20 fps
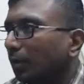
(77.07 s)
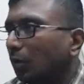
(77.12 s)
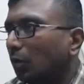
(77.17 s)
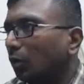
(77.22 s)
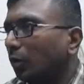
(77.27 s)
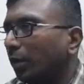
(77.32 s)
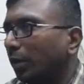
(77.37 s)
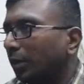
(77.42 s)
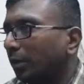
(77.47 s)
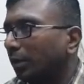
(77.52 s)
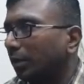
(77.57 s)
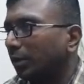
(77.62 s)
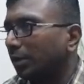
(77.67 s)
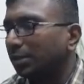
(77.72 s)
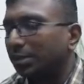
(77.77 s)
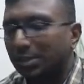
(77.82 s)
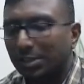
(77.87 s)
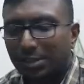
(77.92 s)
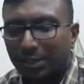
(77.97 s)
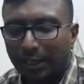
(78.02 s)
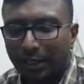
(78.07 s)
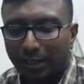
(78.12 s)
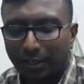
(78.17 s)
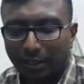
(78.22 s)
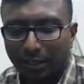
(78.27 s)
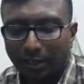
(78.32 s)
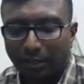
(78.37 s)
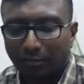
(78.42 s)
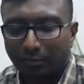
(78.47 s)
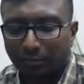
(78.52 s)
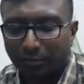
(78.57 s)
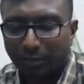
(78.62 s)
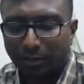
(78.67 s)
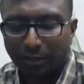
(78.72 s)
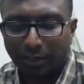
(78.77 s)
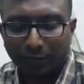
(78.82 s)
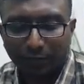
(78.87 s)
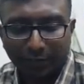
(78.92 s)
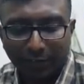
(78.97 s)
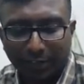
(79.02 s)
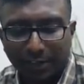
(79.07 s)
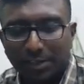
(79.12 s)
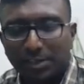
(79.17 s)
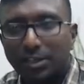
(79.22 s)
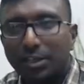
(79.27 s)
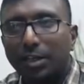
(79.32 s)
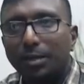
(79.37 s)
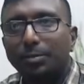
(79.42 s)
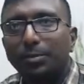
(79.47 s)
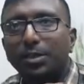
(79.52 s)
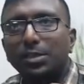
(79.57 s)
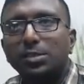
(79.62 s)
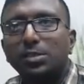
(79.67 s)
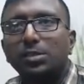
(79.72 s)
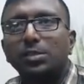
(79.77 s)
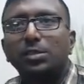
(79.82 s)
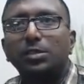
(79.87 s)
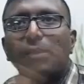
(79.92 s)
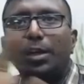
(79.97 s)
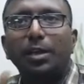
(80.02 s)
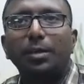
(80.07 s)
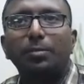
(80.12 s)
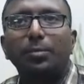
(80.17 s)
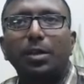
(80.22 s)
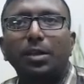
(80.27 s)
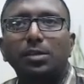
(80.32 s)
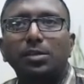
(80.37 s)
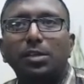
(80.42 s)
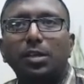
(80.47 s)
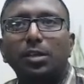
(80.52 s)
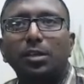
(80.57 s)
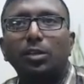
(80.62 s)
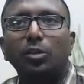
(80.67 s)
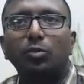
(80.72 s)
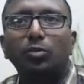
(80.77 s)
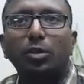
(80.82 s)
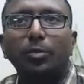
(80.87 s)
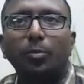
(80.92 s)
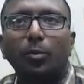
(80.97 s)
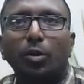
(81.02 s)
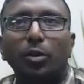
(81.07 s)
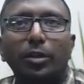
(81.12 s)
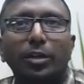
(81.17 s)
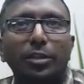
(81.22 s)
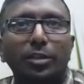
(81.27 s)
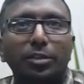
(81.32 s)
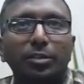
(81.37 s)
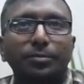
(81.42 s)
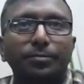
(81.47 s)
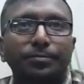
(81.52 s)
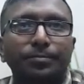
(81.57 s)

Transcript: okay easy standard if it is there means 8 marks are in your pocket